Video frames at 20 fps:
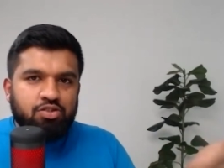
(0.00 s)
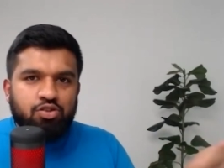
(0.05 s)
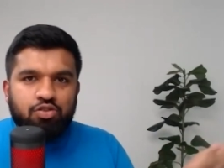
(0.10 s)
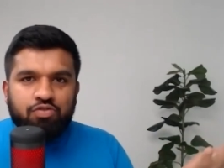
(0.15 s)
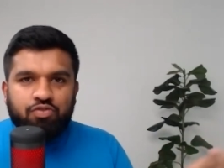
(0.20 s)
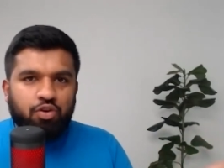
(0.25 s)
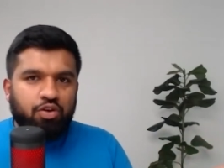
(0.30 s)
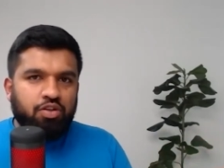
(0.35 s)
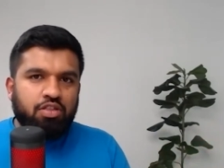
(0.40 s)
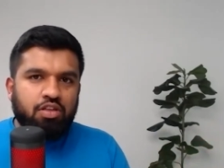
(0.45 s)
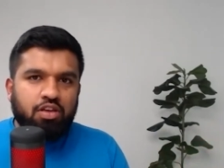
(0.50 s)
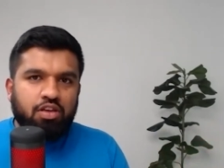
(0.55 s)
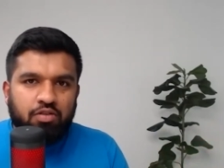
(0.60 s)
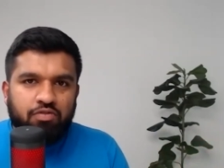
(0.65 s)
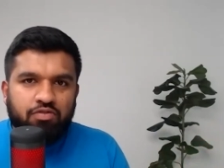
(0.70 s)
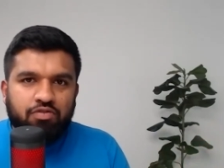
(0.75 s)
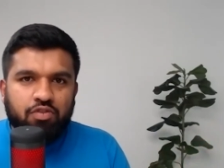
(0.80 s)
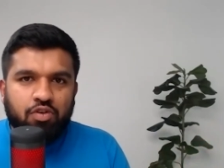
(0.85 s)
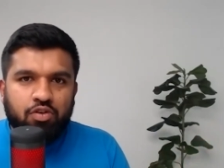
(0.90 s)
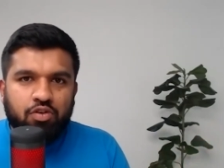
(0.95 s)
you've got to think
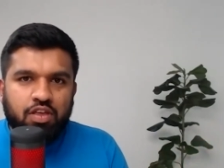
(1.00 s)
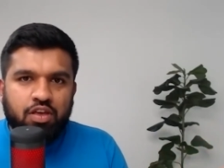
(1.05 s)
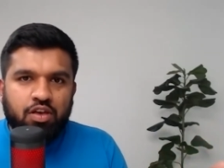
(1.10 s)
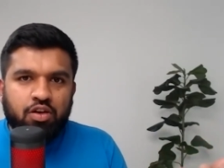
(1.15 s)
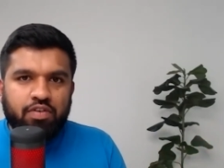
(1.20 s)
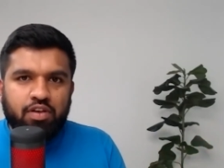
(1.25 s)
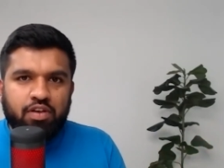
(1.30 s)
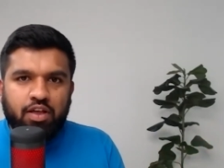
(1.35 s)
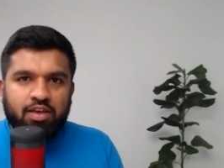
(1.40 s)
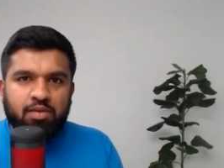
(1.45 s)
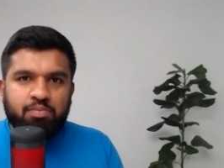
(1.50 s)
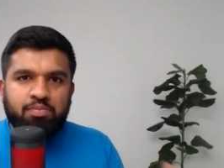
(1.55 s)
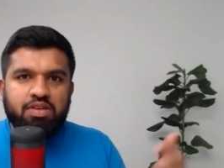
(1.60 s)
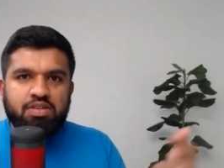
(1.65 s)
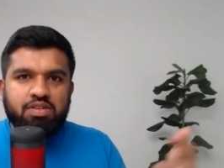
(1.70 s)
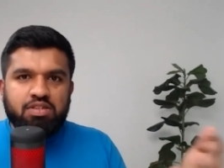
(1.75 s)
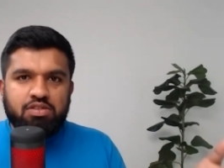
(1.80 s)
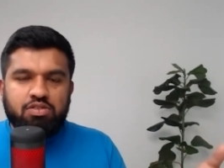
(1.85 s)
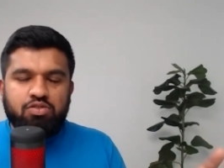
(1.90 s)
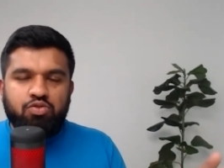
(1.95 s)
of it like a
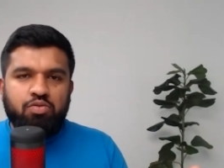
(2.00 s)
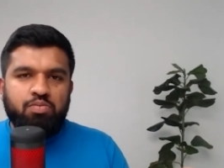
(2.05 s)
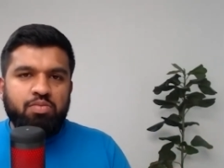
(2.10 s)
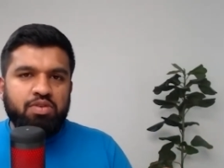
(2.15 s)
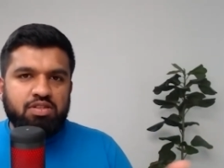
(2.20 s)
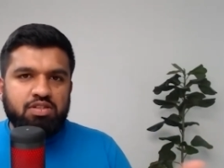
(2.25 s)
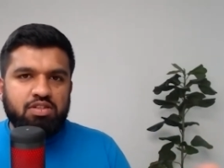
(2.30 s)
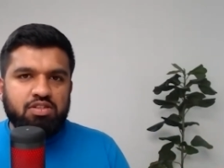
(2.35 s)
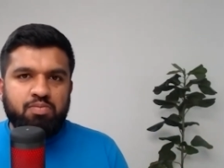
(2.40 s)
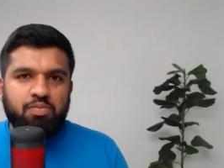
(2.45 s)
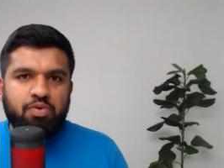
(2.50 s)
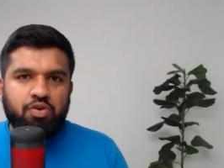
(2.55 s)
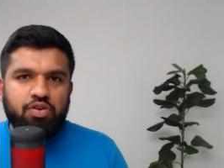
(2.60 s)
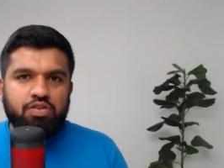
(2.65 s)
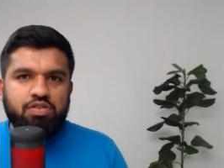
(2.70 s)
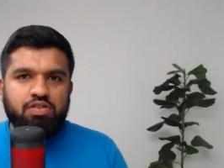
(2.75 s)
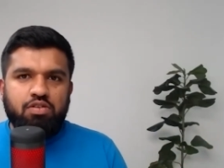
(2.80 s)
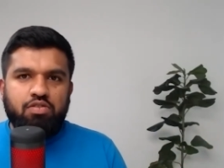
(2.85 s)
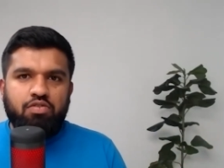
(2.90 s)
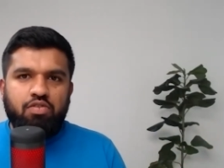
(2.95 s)
business or a business
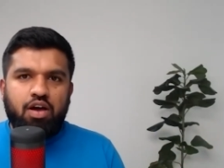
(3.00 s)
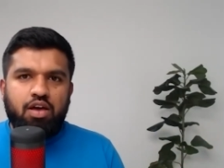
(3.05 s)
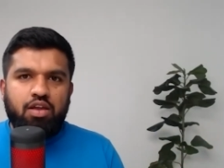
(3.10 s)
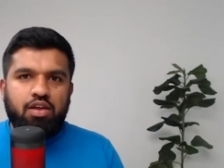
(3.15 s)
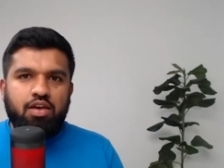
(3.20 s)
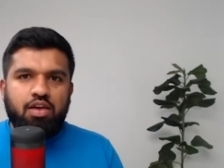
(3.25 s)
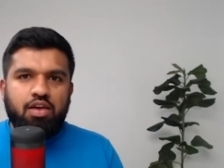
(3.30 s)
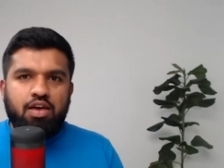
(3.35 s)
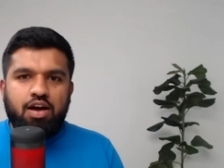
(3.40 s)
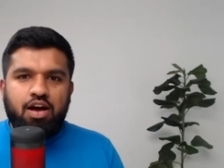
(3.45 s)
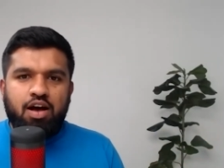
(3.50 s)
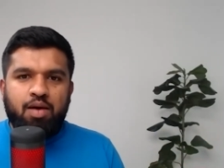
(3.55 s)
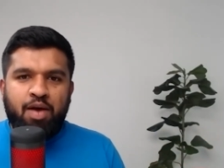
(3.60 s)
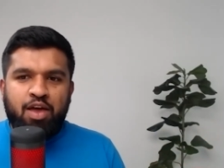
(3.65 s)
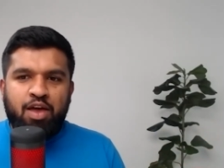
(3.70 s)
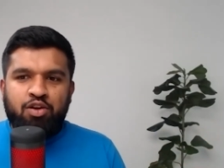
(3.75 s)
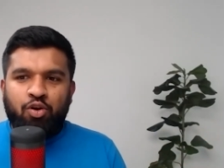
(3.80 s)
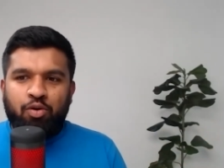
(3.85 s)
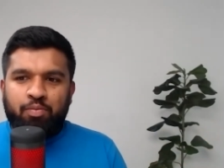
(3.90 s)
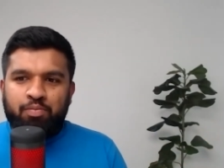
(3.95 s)
person, right?
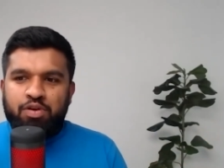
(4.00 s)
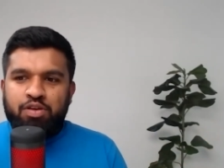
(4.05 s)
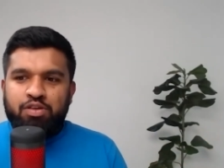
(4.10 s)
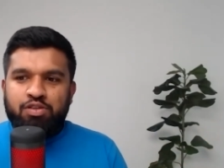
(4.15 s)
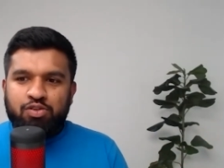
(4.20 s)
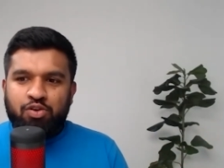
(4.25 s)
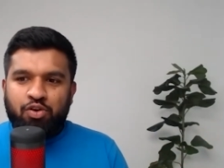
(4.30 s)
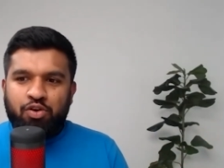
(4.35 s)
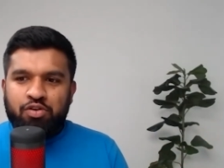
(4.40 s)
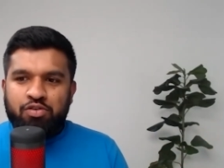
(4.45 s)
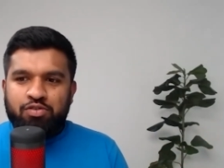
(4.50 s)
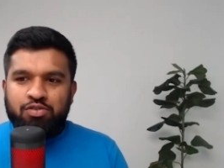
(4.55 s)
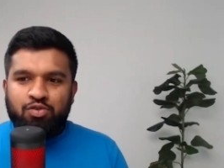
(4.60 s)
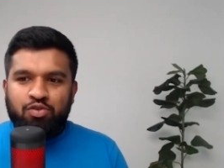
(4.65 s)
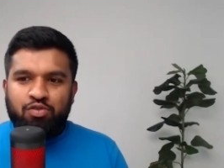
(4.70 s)
And not be so sort